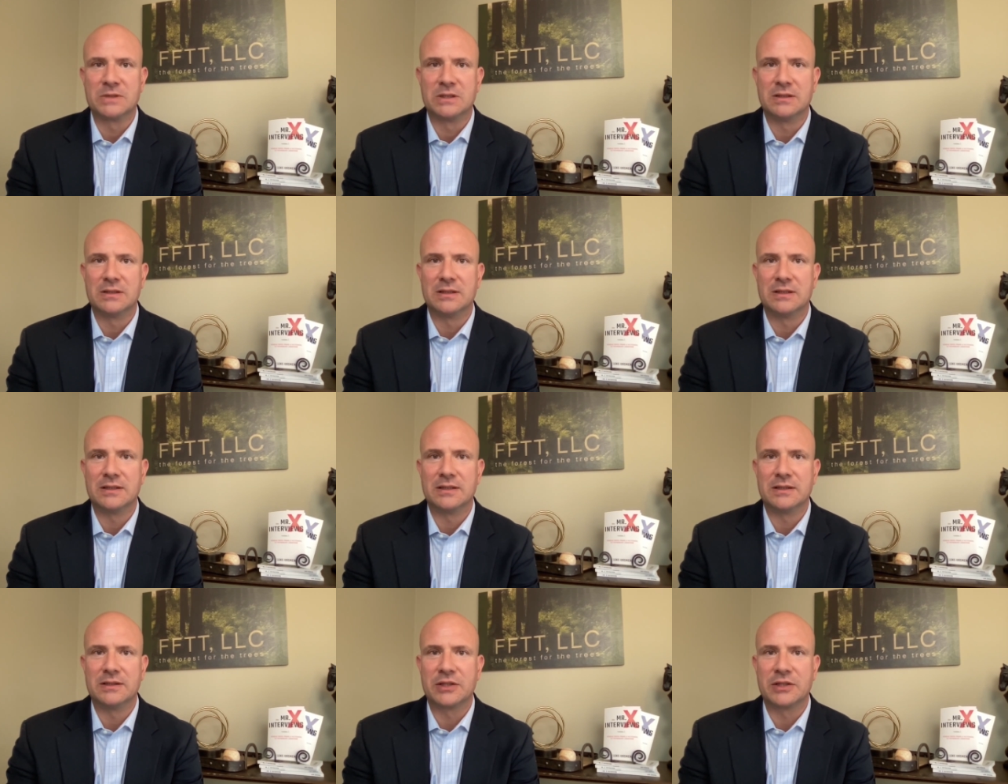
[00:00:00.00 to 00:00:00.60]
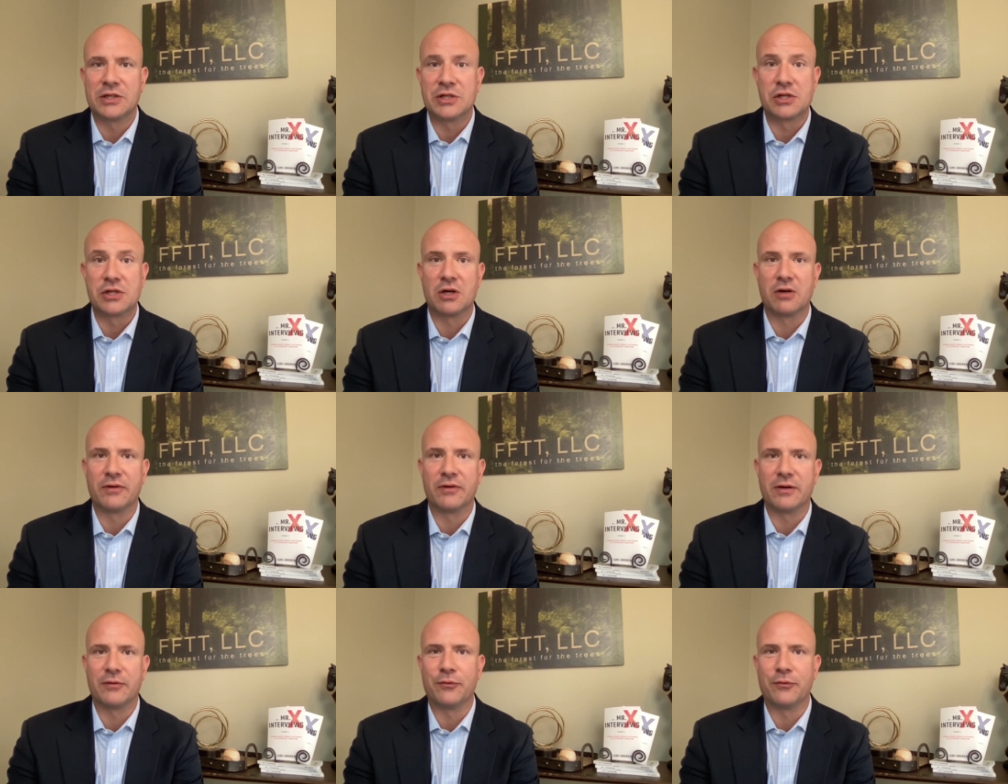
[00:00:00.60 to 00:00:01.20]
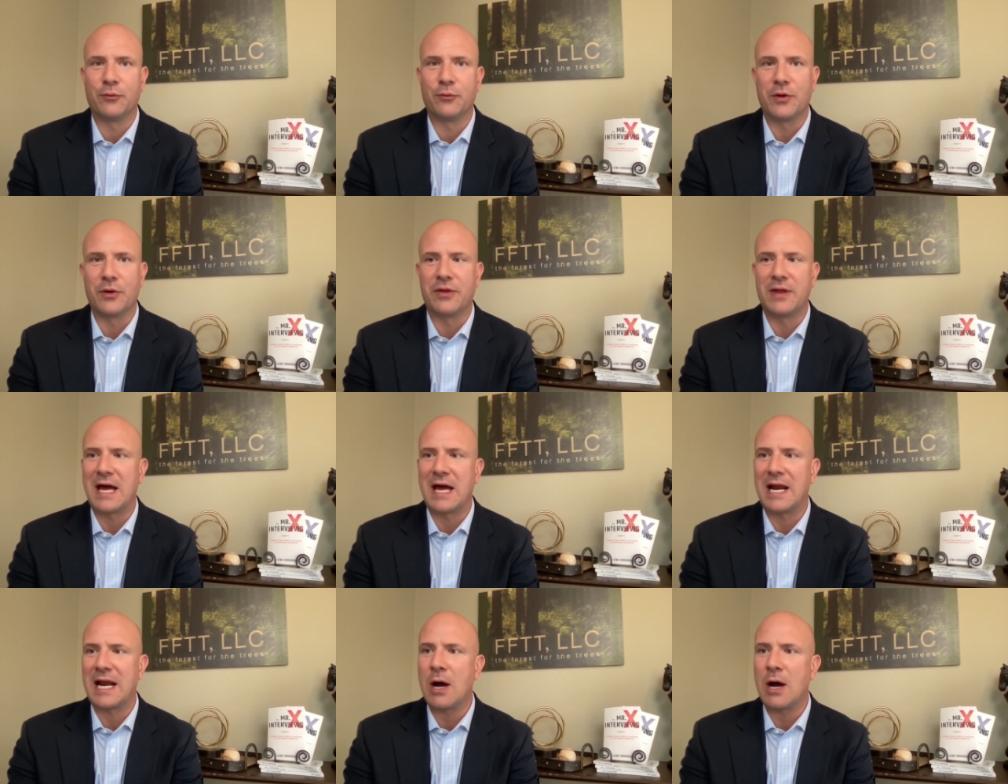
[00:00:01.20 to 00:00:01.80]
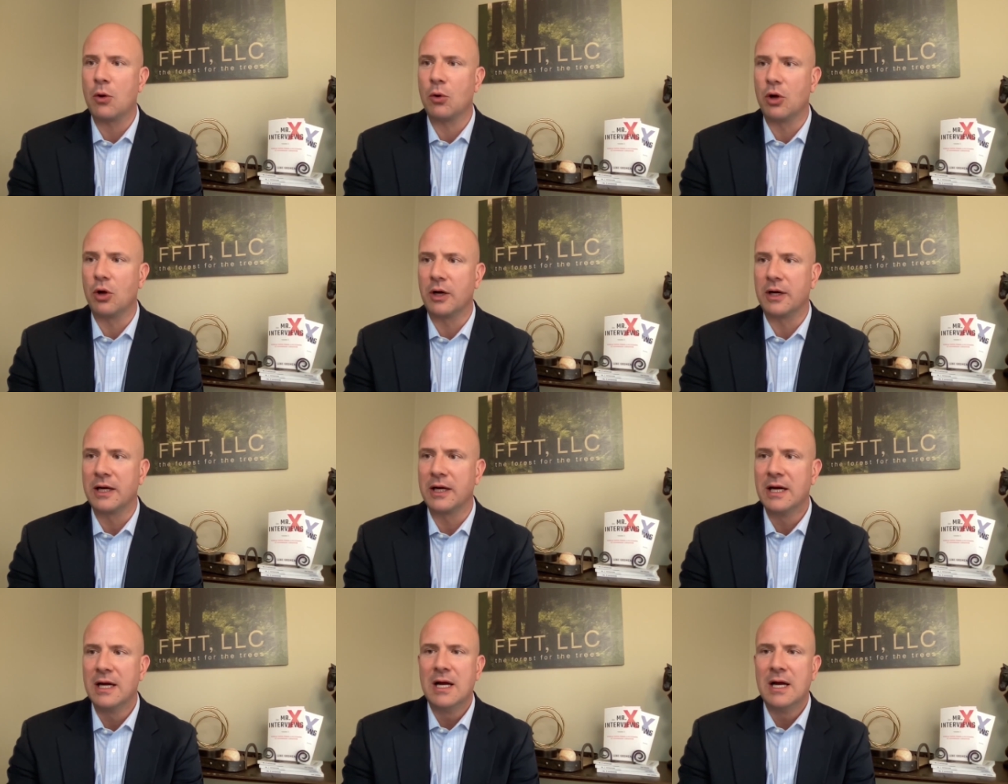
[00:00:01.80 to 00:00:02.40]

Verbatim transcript: uh, conservative with that outlook.